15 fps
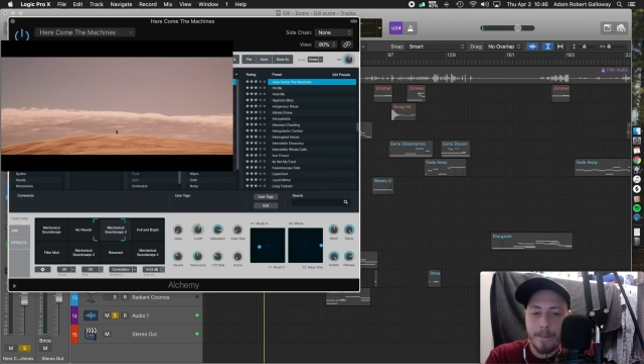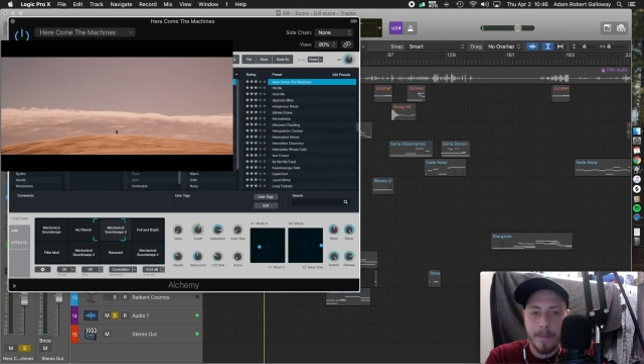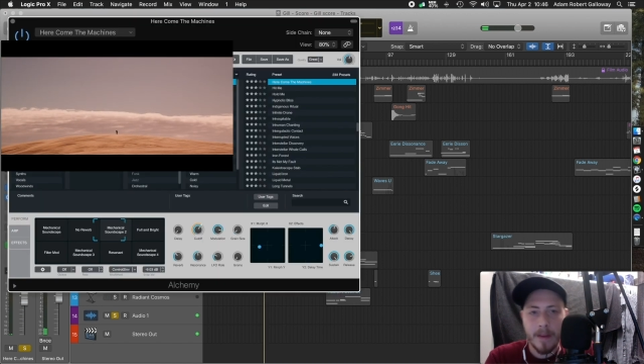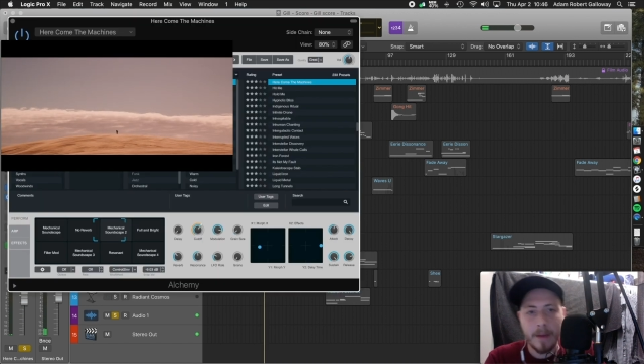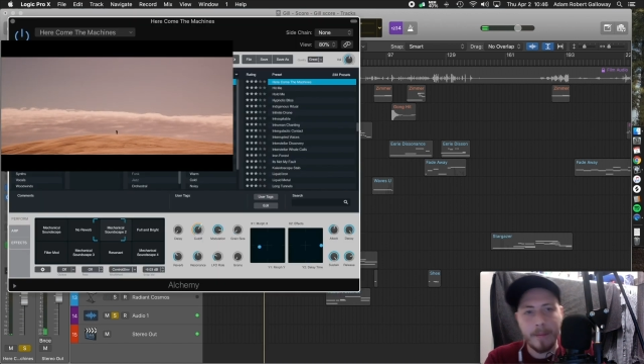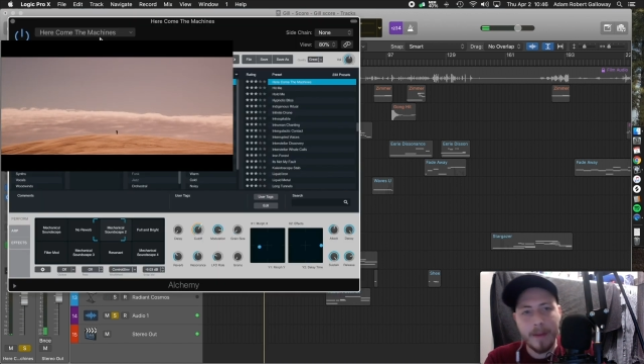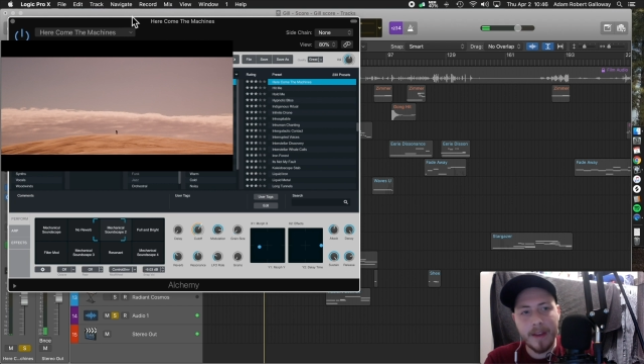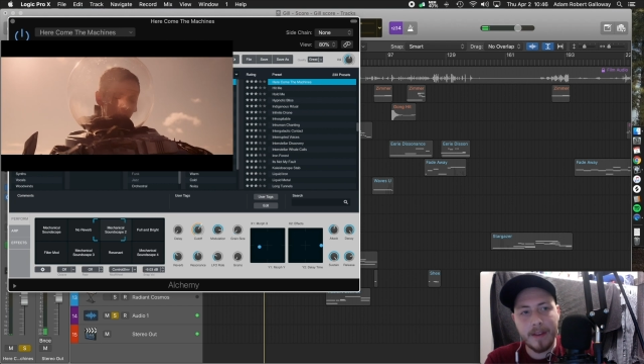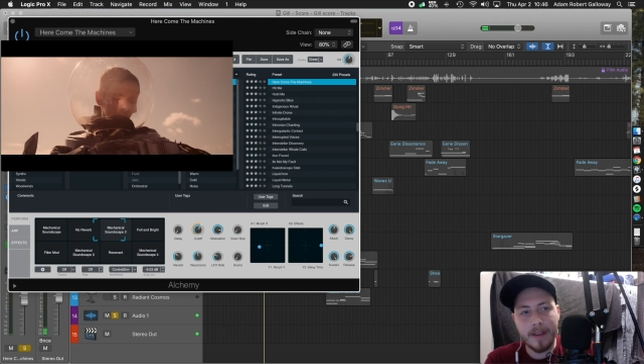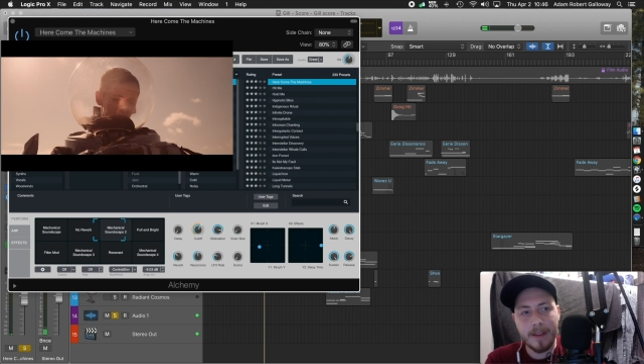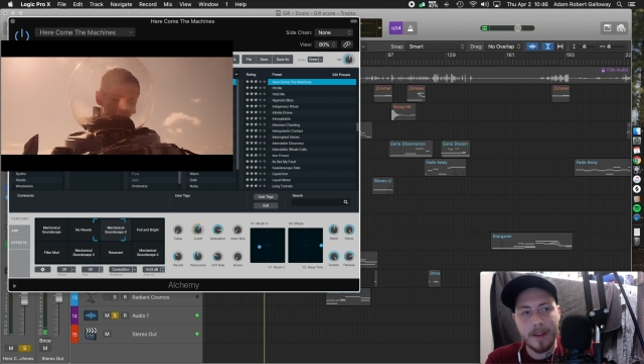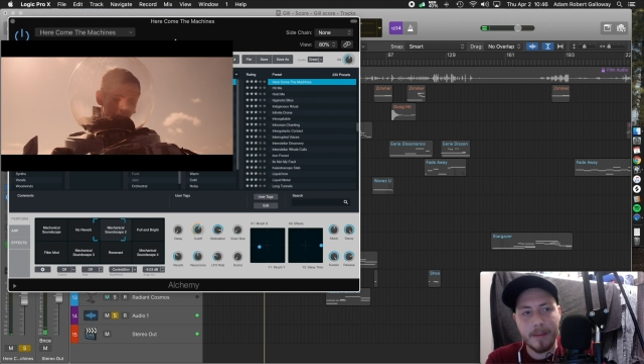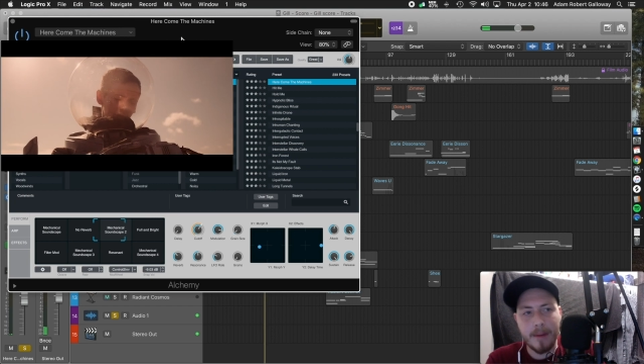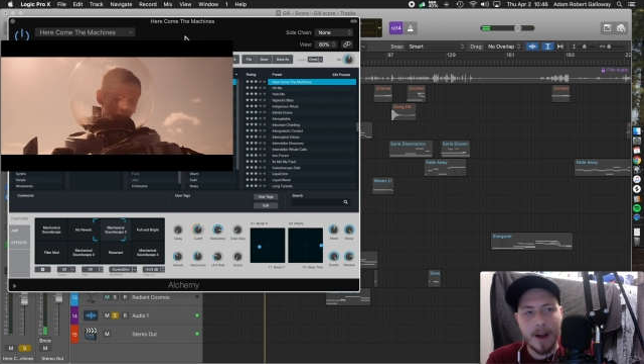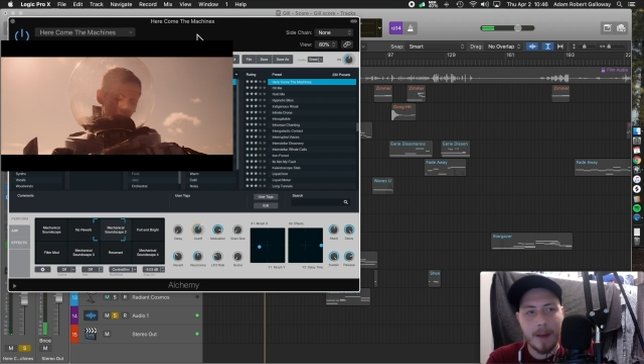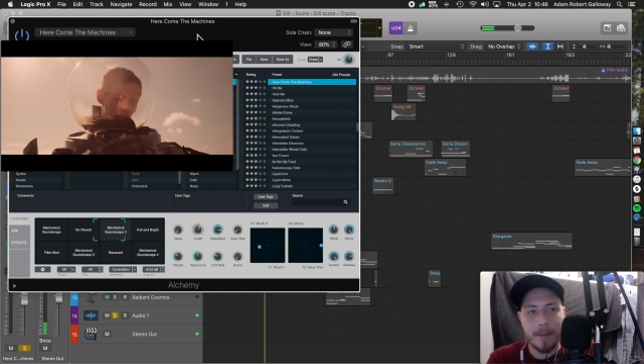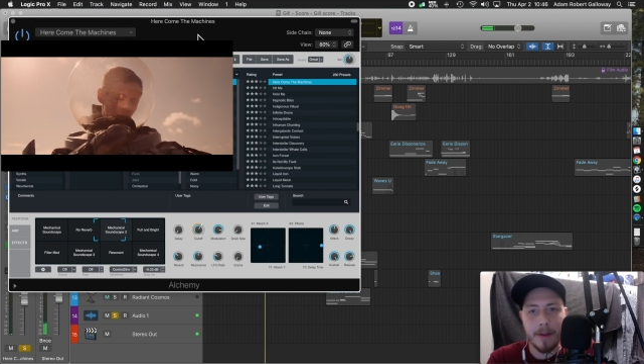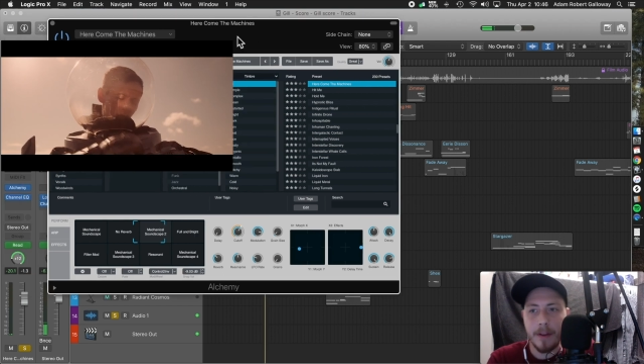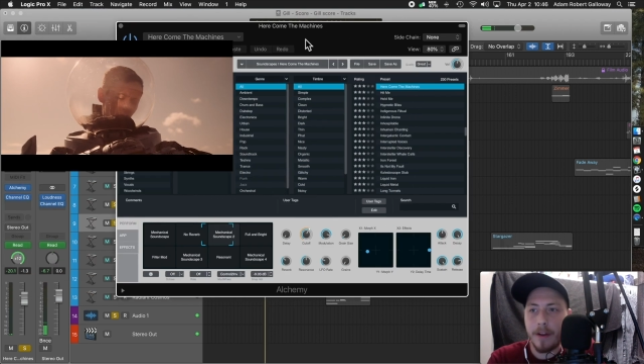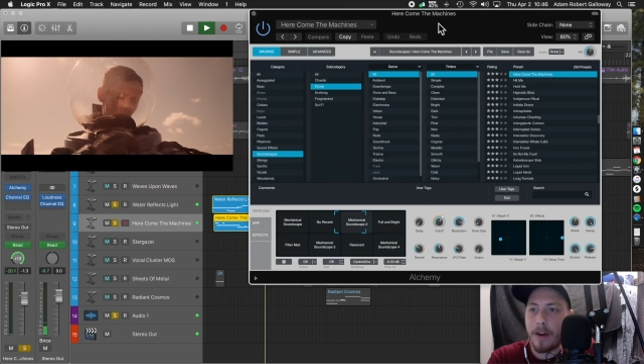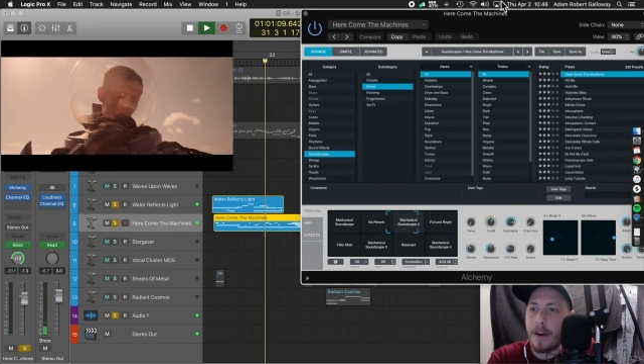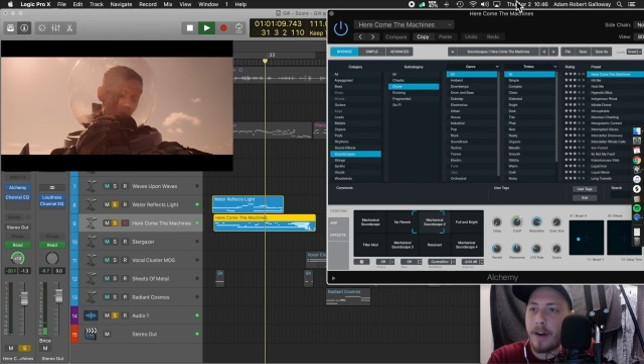based on the
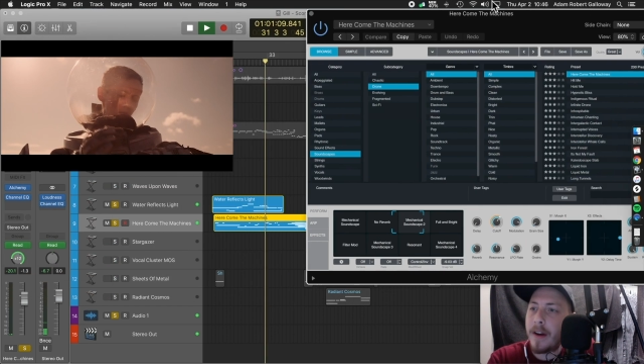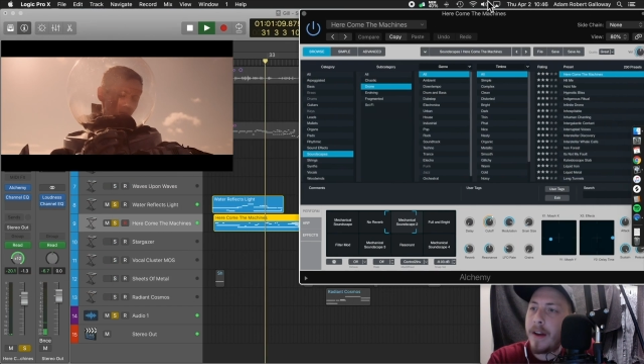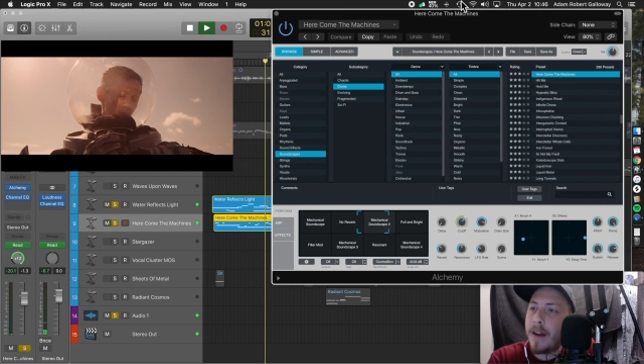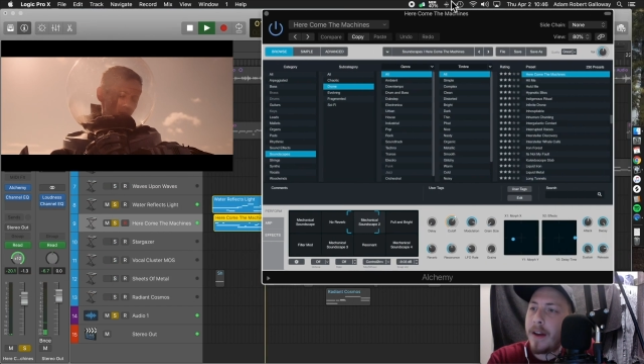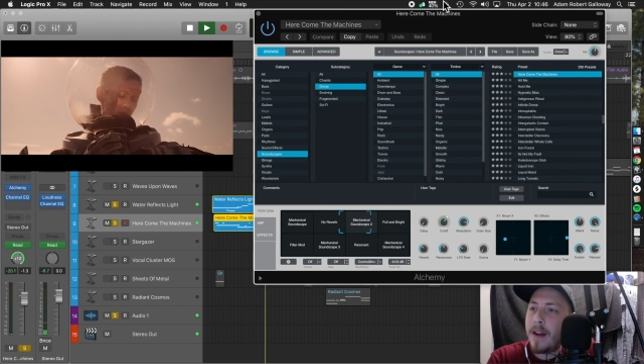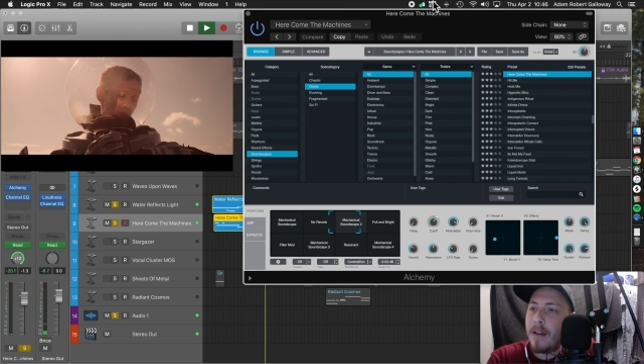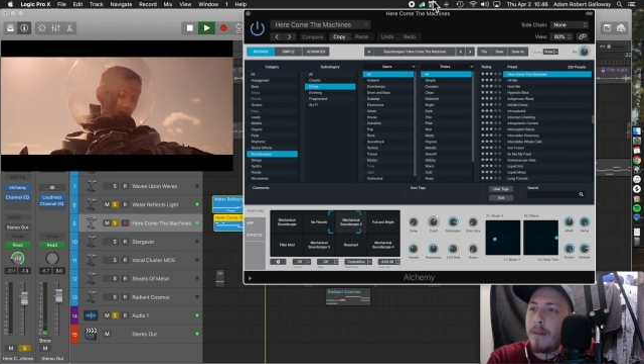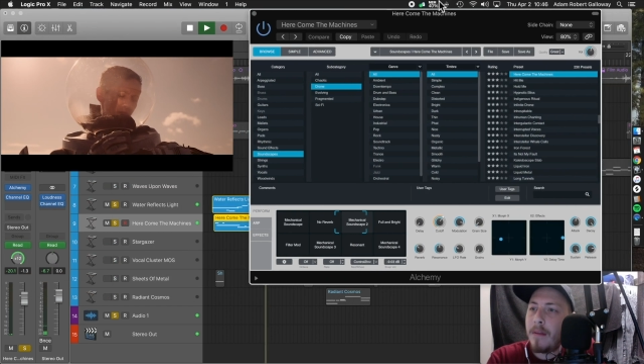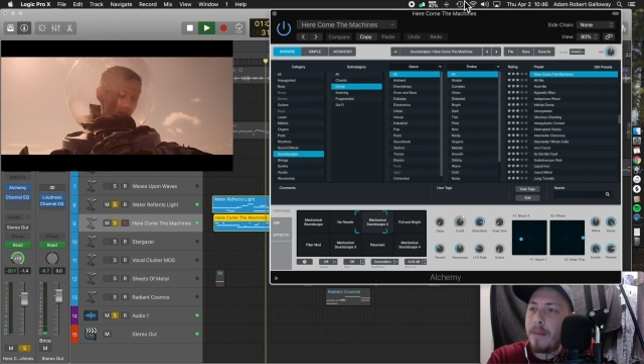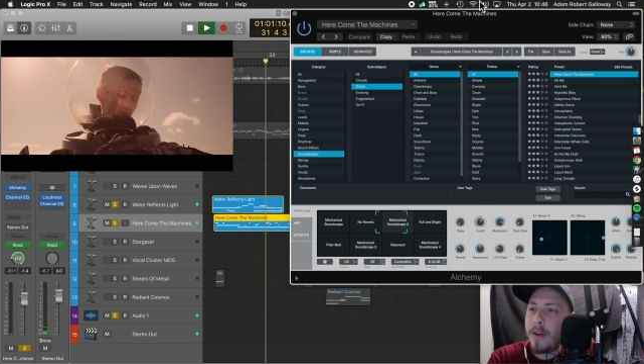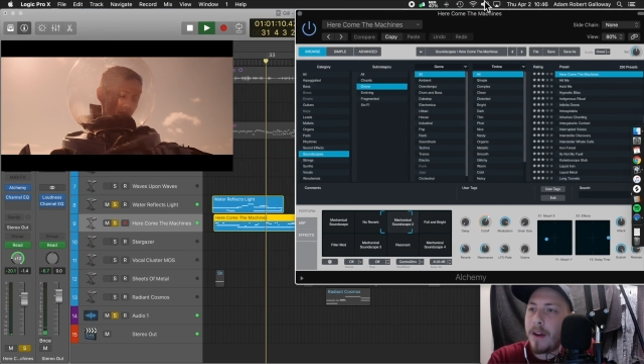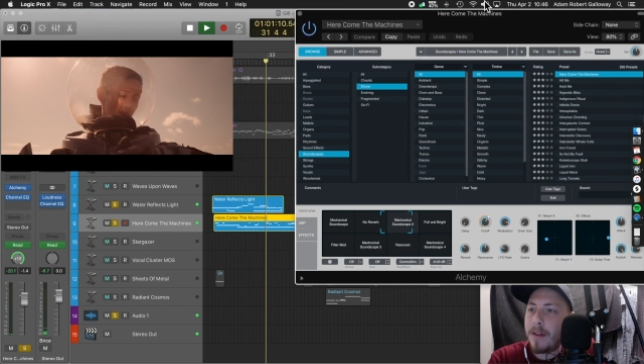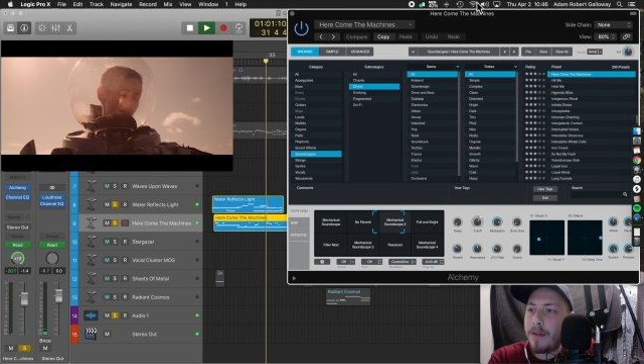popular Pink